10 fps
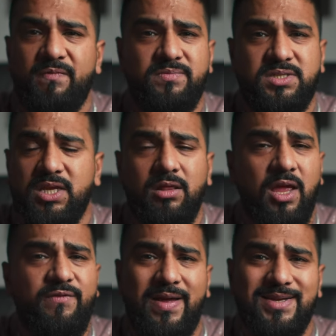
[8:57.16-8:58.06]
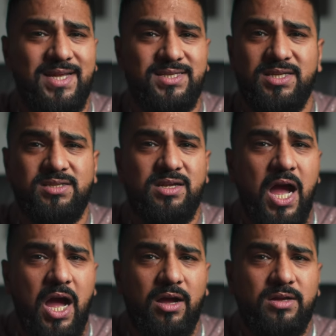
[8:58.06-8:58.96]
still a fantastic
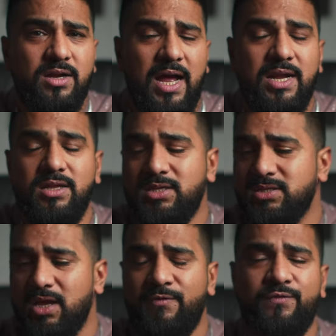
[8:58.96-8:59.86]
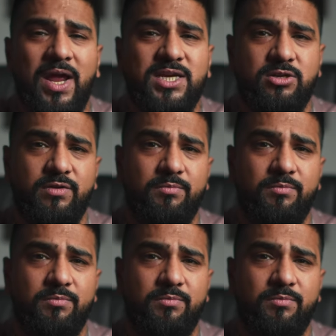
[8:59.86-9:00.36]
cigar. And it's a fraction of the